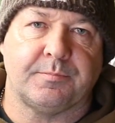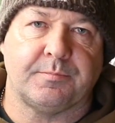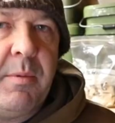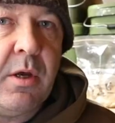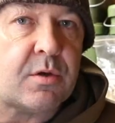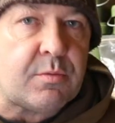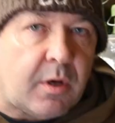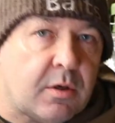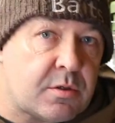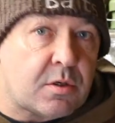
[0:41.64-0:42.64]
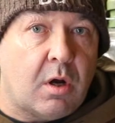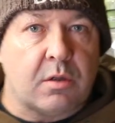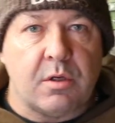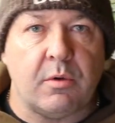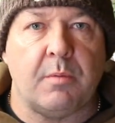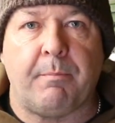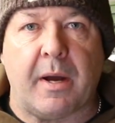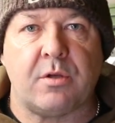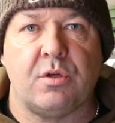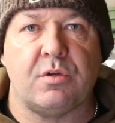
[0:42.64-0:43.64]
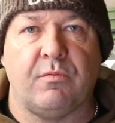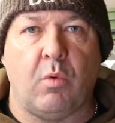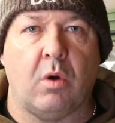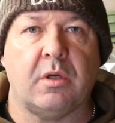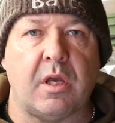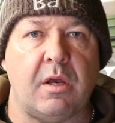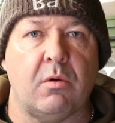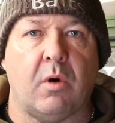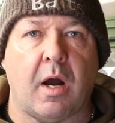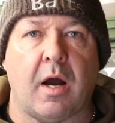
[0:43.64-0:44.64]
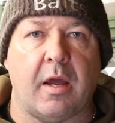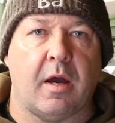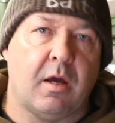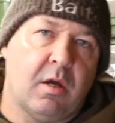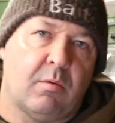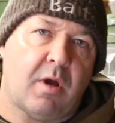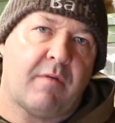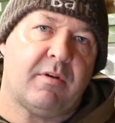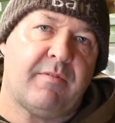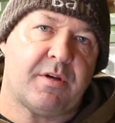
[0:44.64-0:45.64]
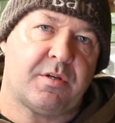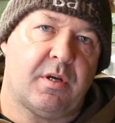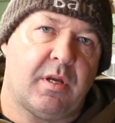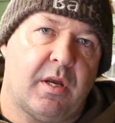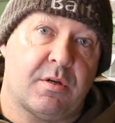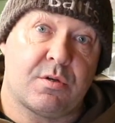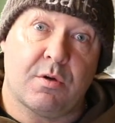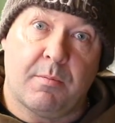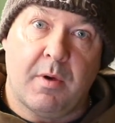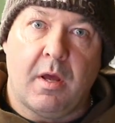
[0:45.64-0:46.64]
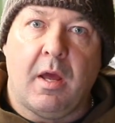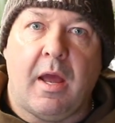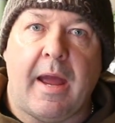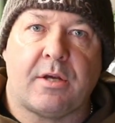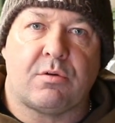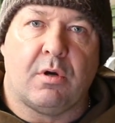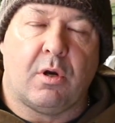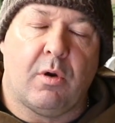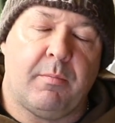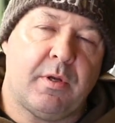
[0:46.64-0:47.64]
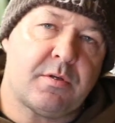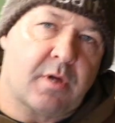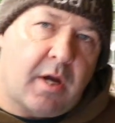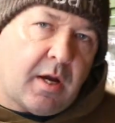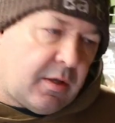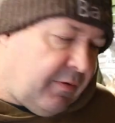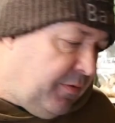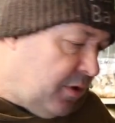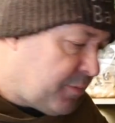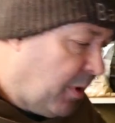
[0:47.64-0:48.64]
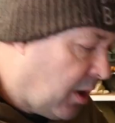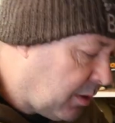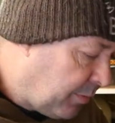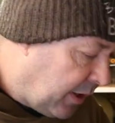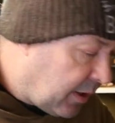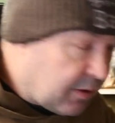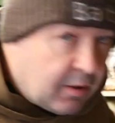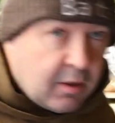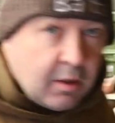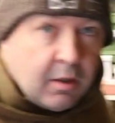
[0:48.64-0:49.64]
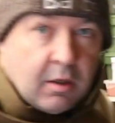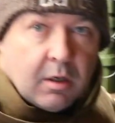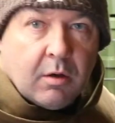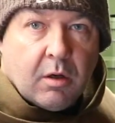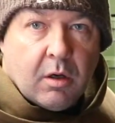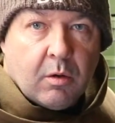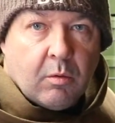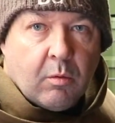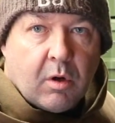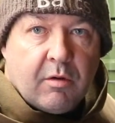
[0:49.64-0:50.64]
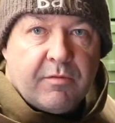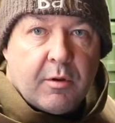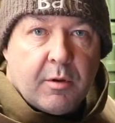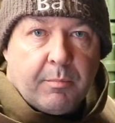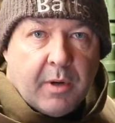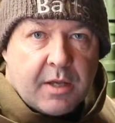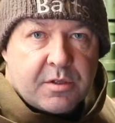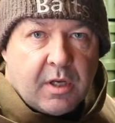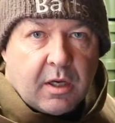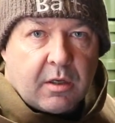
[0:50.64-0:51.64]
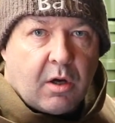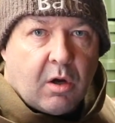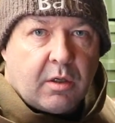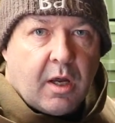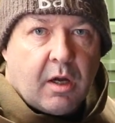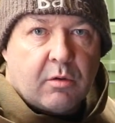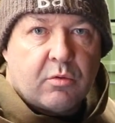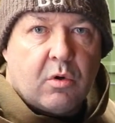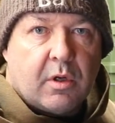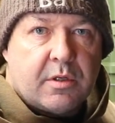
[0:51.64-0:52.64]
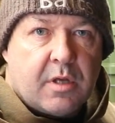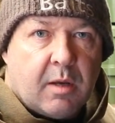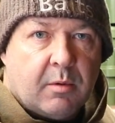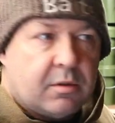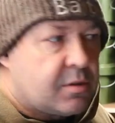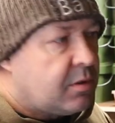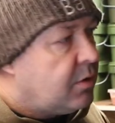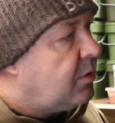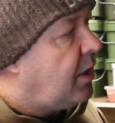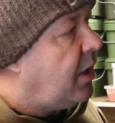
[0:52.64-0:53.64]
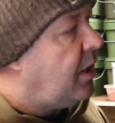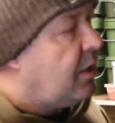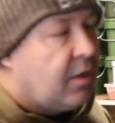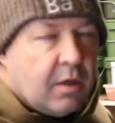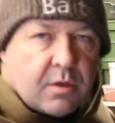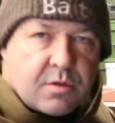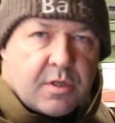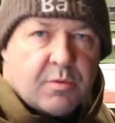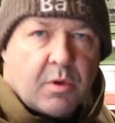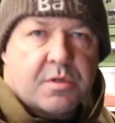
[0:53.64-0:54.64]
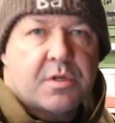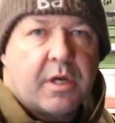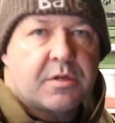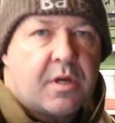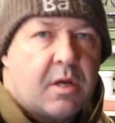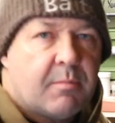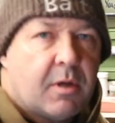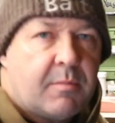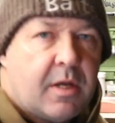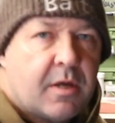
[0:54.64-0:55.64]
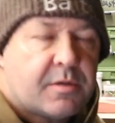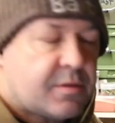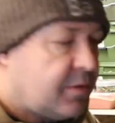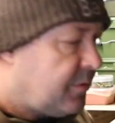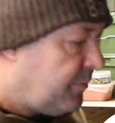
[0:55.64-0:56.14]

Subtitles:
Because we're going to start doing batches of 1 kilo or higher, we have invested in some extra equipment, and the first part being one of the plastic gardener rolling tables. Okay, so this one's 16 millimeters.